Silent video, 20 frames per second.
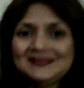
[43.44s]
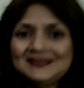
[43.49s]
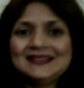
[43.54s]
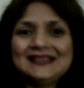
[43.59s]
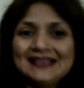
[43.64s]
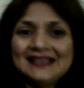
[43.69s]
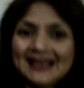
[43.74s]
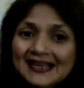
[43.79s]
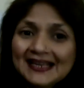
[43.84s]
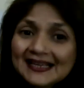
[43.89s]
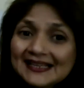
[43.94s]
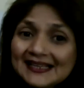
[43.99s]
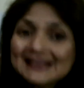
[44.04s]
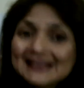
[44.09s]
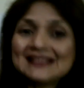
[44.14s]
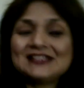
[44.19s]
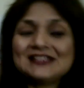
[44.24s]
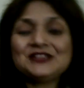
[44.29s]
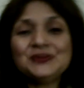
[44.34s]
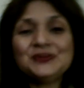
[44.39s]

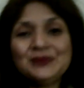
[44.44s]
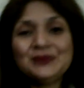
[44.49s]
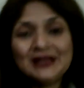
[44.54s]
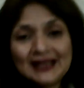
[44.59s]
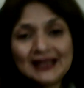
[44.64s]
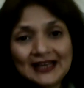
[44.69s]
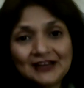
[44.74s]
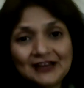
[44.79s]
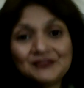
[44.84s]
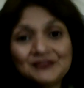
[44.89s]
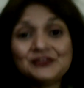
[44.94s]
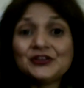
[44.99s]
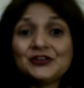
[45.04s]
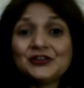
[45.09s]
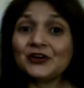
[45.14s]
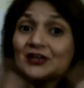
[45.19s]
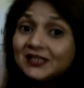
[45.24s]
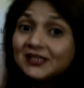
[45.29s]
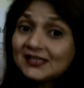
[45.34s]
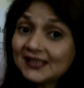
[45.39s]
Yes, you will have
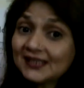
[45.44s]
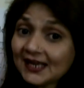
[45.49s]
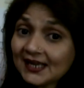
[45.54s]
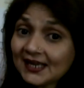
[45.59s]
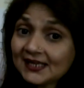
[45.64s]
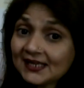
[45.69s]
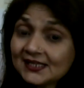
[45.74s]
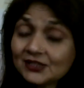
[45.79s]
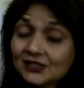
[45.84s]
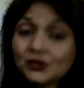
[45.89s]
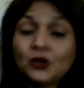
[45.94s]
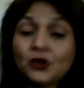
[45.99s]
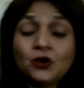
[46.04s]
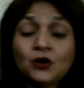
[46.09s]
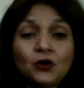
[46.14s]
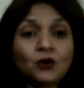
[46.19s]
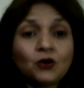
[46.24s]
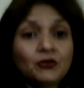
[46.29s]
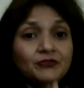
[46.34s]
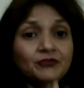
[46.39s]
your test
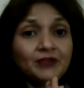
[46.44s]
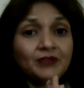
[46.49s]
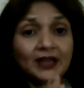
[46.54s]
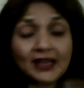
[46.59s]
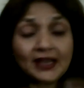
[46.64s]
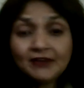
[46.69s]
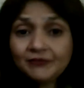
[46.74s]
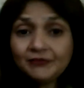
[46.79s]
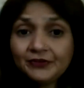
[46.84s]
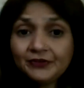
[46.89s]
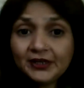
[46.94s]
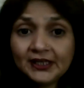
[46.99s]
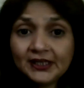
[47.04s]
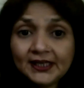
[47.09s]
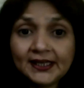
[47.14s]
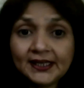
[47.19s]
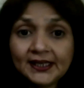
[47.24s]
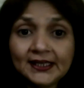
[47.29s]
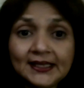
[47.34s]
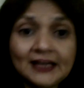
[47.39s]
of
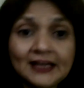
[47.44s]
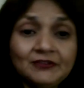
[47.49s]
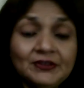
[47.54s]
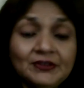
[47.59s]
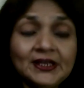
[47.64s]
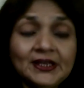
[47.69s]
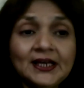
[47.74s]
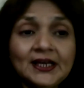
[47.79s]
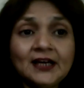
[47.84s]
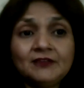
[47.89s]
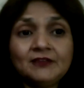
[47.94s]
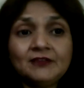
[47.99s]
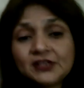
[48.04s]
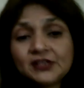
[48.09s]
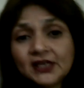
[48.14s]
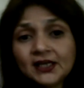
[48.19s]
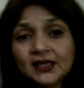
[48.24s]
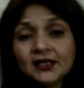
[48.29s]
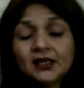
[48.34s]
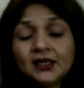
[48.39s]
everything that we have
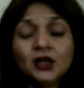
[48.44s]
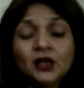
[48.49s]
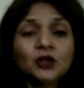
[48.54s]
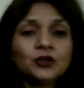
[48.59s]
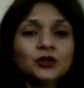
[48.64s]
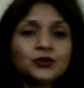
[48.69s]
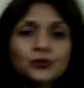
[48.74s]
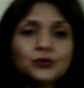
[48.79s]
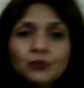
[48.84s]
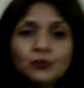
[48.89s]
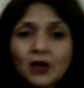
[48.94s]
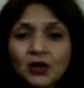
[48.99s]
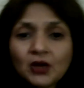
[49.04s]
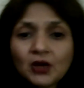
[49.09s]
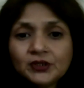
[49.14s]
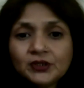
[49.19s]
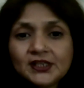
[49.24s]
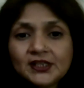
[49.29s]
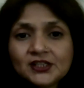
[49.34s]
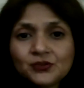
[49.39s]
done
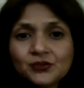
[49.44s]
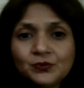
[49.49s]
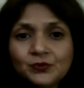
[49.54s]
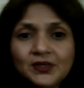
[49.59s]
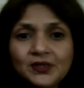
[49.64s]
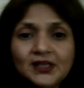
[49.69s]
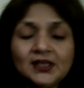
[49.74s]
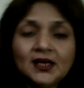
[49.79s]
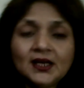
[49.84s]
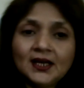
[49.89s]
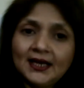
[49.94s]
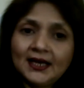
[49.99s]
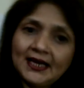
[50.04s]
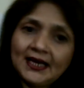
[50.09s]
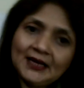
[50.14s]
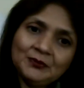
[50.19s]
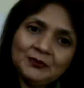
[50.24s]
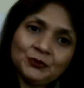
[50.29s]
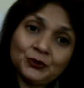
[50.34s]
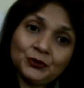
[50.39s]
throughout this week.
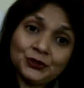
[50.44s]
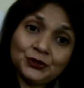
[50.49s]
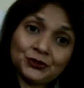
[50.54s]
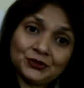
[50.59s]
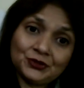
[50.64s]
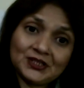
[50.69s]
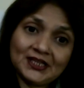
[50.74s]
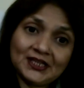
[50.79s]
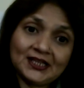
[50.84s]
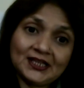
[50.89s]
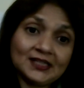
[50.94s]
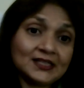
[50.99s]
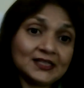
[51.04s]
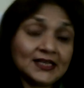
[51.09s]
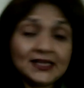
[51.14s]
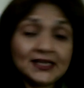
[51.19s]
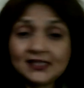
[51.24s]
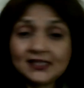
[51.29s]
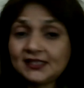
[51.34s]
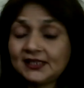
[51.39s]
I am going to take a
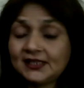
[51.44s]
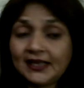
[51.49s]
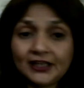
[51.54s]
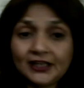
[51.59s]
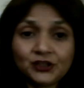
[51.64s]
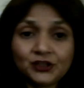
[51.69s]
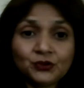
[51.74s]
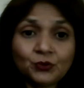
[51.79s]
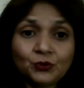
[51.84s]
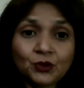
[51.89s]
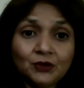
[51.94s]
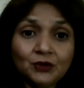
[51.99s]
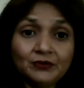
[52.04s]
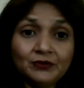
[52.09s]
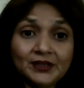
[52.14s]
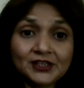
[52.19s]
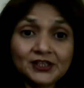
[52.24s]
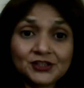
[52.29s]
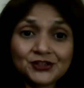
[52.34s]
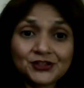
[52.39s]
test like you
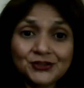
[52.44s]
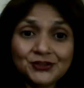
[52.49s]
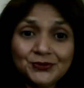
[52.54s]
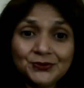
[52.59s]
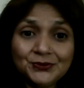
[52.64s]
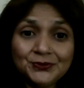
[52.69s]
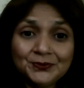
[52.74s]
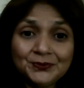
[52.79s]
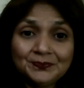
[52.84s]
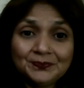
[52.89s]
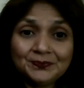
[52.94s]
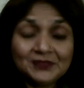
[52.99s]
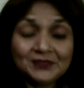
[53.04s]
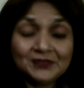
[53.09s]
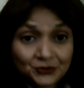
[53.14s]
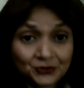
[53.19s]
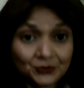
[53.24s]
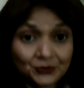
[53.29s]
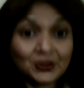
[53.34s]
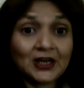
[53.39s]
always do.
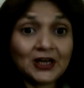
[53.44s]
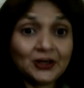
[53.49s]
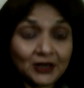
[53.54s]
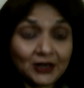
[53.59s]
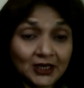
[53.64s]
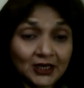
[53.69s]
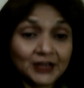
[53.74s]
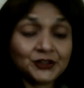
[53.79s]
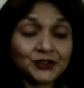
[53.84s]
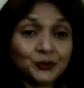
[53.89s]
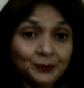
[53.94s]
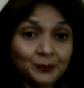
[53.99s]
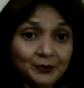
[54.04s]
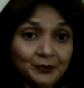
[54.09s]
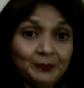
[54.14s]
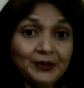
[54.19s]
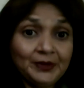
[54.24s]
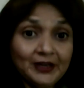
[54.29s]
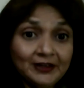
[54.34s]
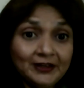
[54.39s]
So are you
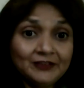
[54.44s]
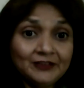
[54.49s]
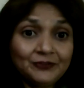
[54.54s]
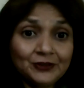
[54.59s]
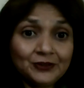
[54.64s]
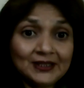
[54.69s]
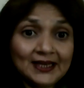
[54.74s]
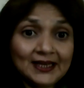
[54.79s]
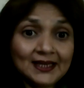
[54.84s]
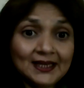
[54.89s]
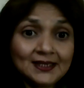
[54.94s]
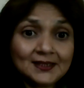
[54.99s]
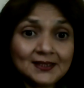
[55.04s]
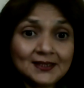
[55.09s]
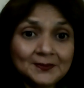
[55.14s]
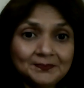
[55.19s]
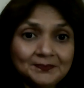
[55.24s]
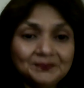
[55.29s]
preparing for that?